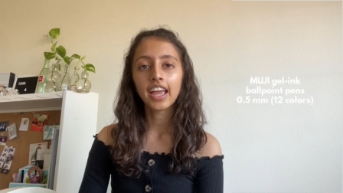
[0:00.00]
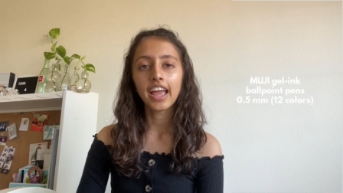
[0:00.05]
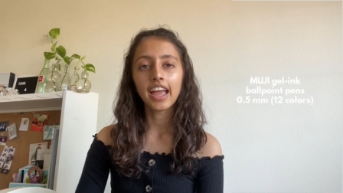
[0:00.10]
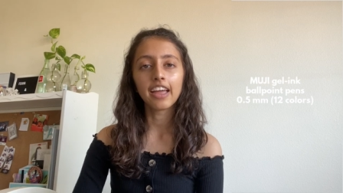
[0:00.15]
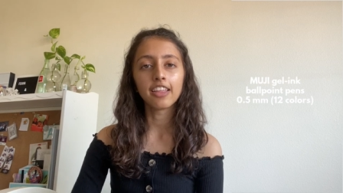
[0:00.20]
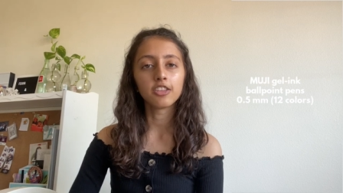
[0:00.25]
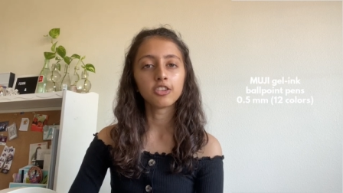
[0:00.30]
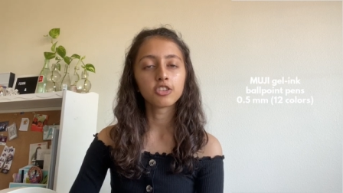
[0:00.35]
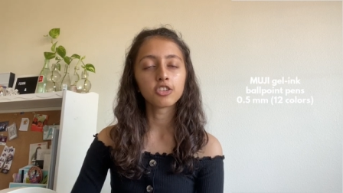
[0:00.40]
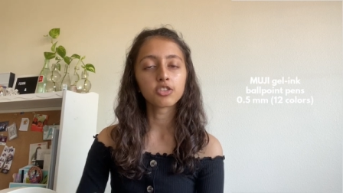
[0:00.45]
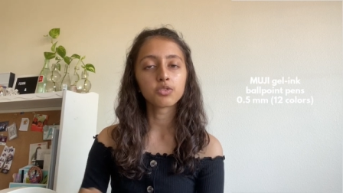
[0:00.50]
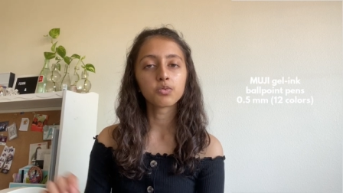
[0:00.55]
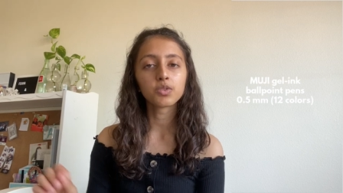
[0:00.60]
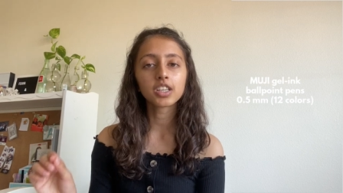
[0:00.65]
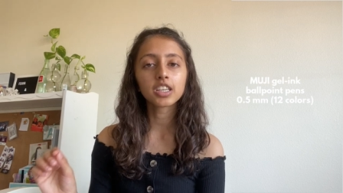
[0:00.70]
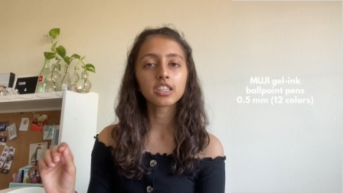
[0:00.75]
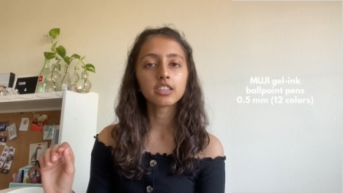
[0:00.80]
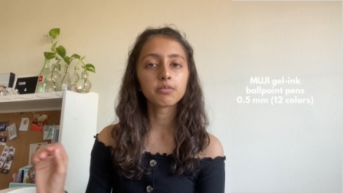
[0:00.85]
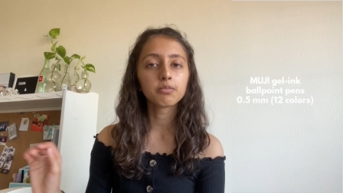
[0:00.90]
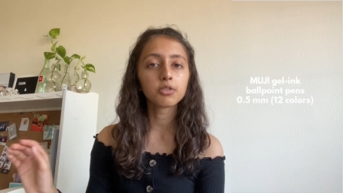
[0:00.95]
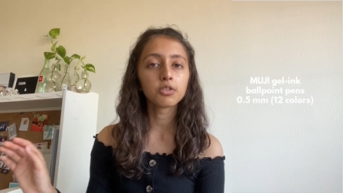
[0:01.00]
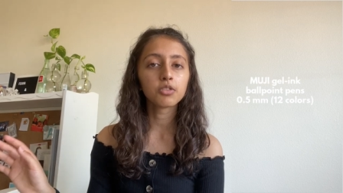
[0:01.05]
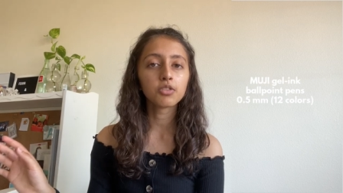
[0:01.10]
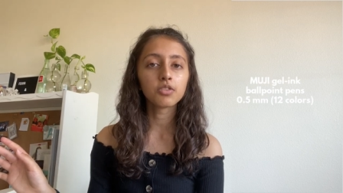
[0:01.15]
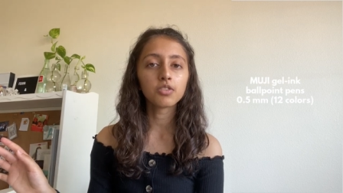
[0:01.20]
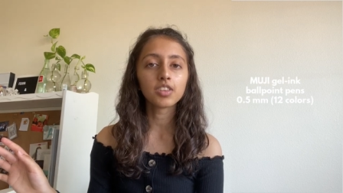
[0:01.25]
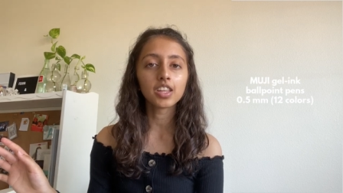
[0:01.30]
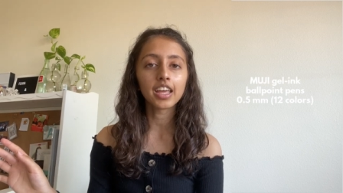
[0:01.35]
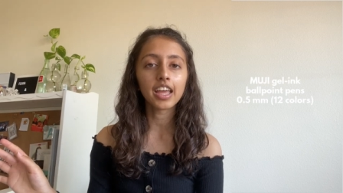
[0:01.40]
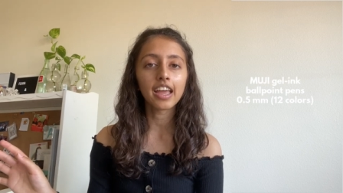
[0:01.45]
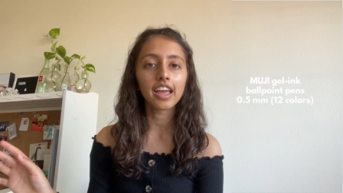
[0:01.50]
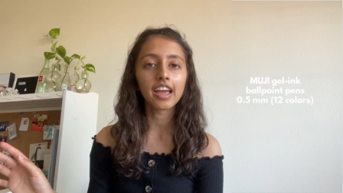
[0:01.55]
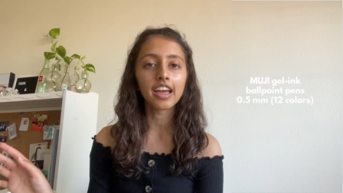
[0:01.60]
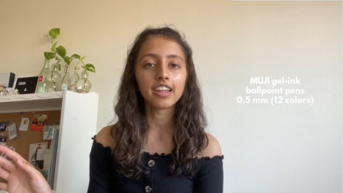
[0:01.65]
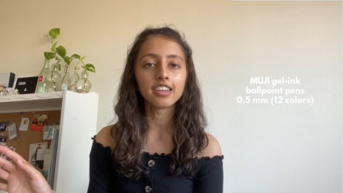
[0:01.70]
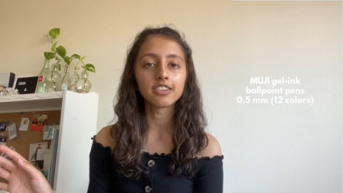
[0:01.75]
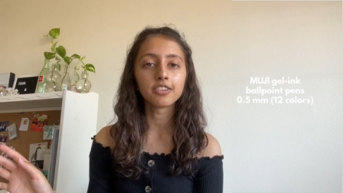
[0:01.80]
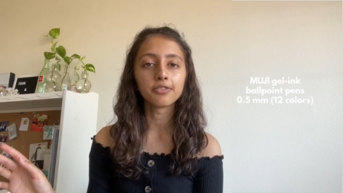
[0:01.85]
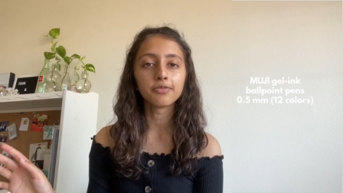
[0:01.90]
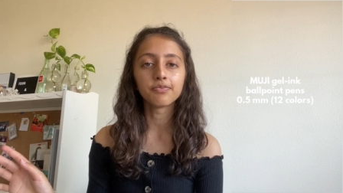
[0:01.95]
And they're just really smooth
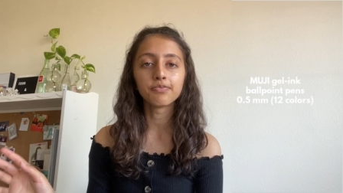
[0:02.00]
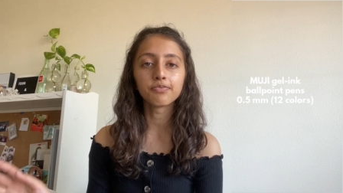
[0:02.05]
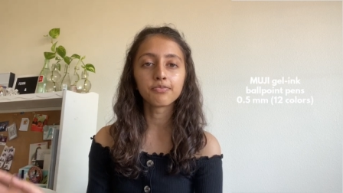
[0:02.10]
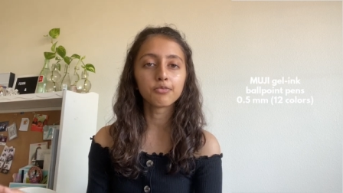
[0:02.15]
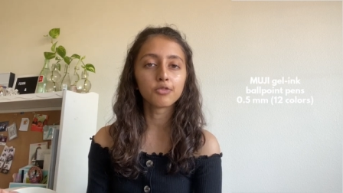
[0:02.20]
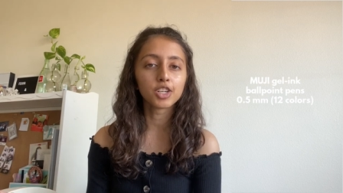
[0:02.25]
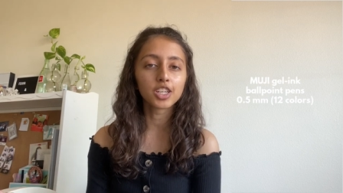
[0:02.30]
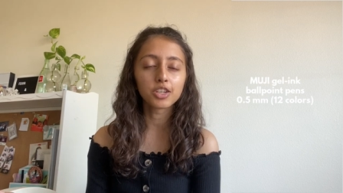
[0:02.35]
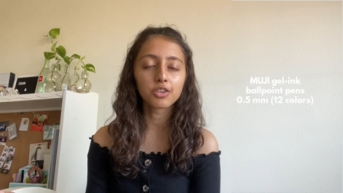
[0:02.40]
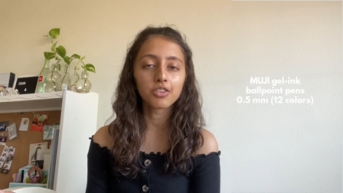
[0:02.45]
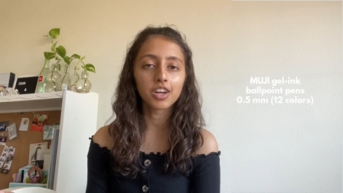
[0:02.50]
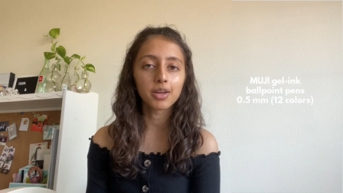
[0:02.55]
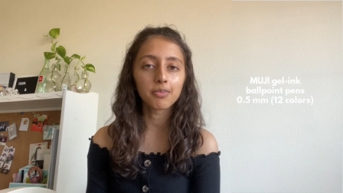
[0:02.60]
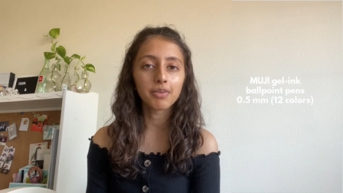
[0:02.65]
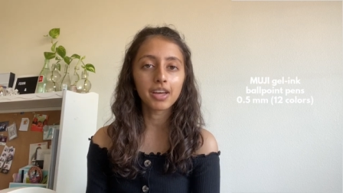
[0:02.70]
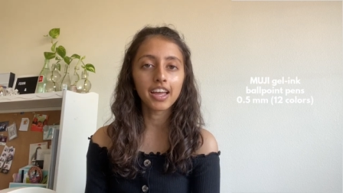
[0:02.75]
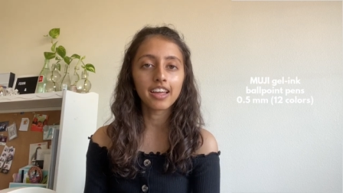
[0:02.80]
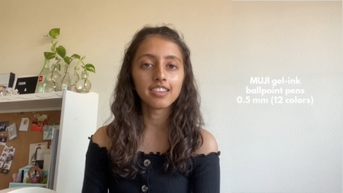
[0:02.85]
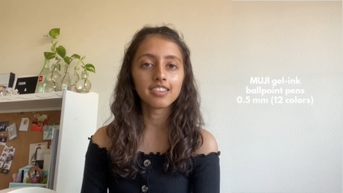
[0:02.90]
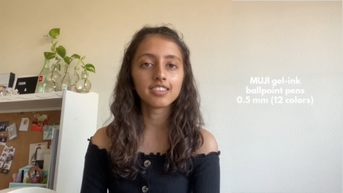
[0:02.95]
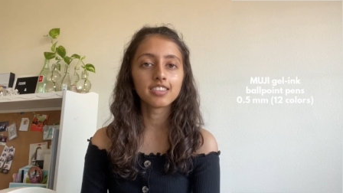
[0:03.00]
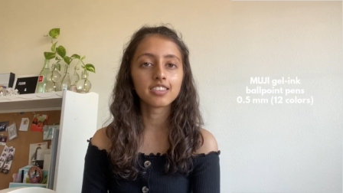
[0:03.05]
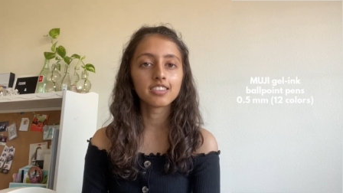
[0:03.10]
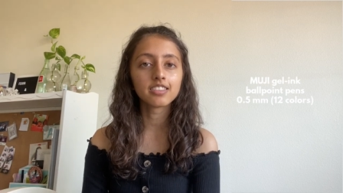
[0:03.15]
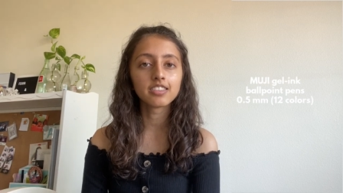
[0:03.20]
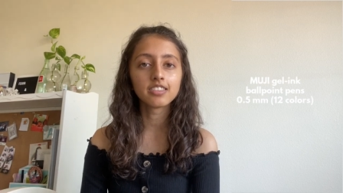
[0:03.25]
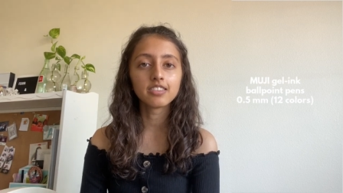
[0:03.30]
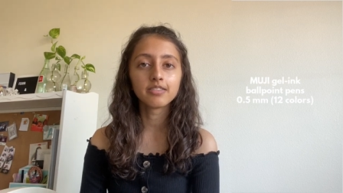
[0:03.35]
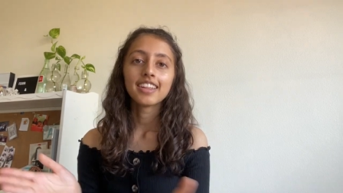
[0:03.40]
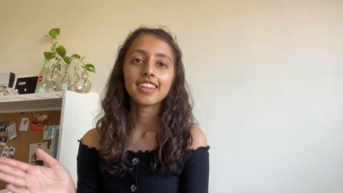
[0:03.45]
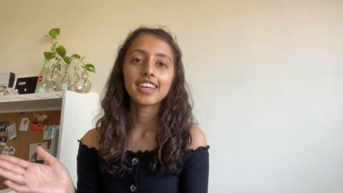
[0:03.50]
and really great pens.